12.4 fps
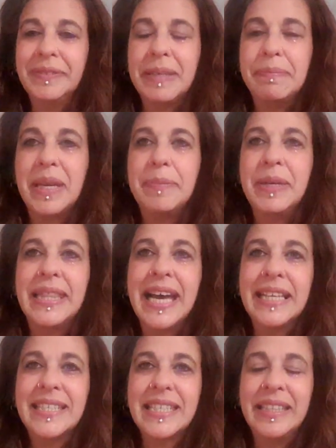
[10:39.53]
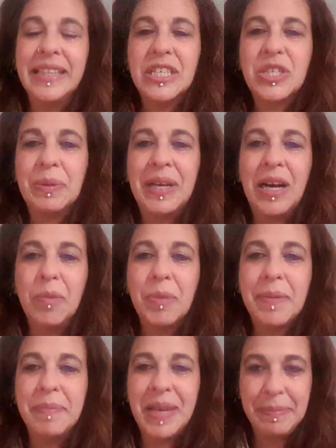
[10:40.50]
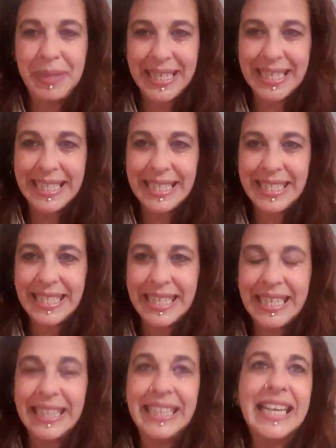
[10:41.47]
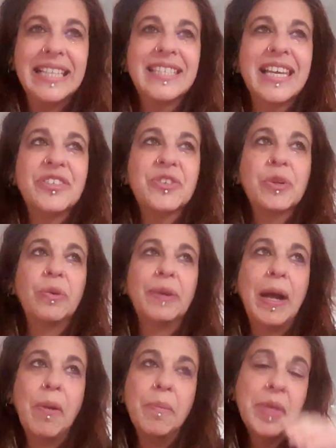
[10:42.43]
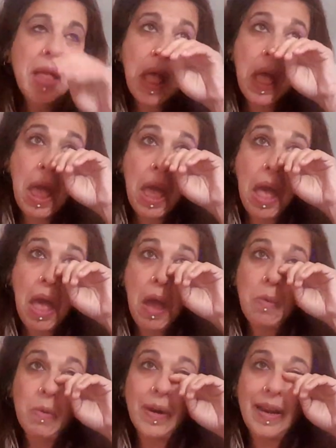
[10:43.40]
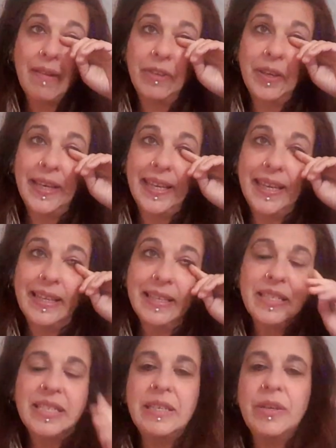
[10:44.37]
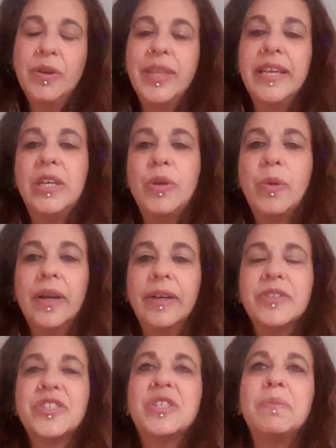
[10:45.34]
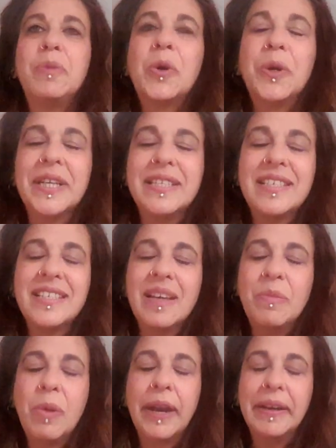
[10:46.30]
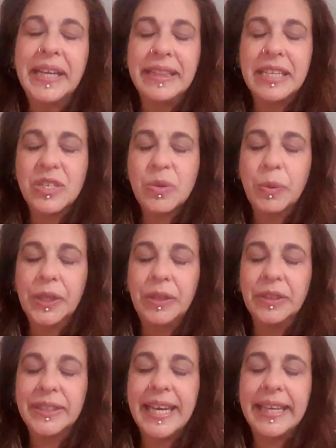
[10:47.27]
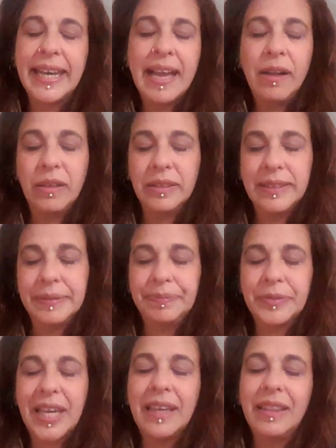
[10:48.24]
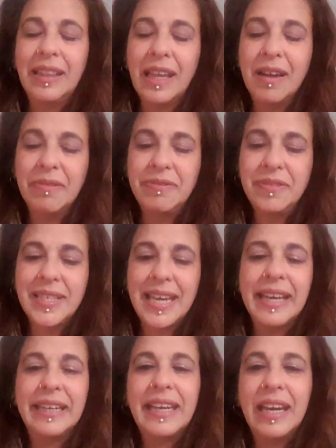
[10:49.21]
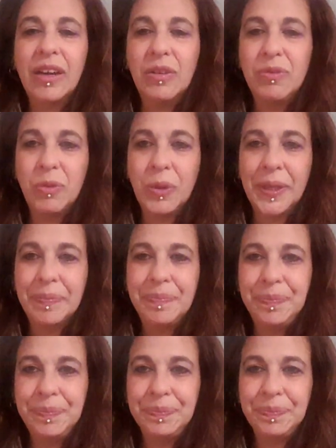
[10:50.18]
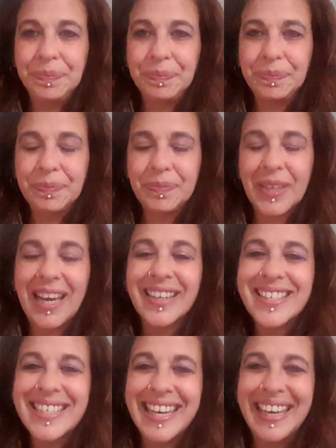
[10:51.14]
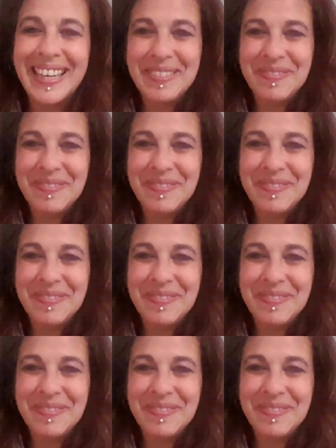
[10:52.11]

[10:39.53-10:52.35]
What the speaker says: And maybe that's in this realm, and maybe it's in the ancestral realm. Wherever it is, know that you are supported somewhere in this world and held and loved and cared for. Ashe.